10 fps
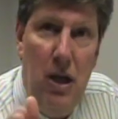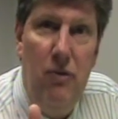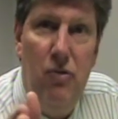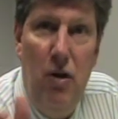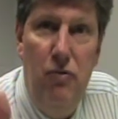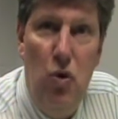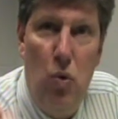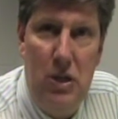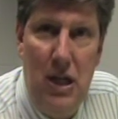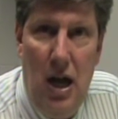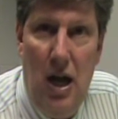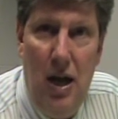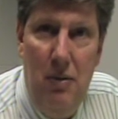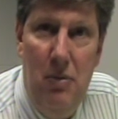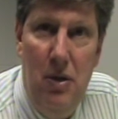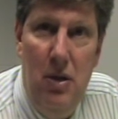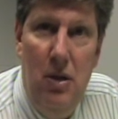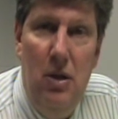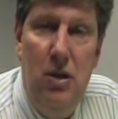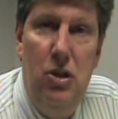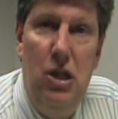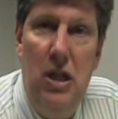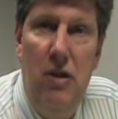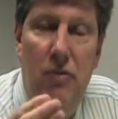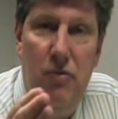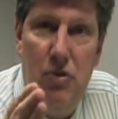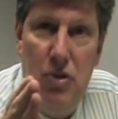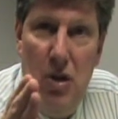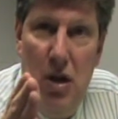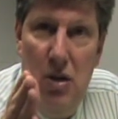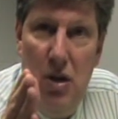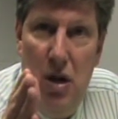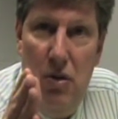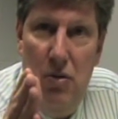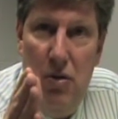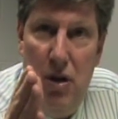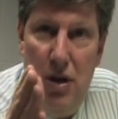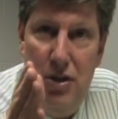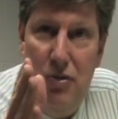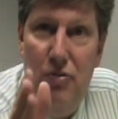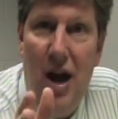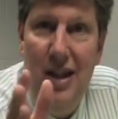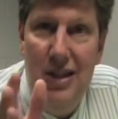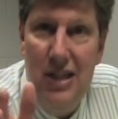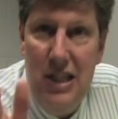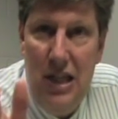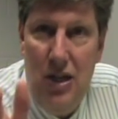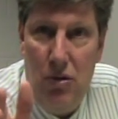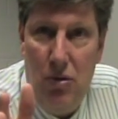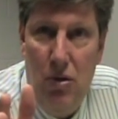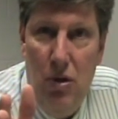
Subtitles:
give of your time, to give, to volunteer,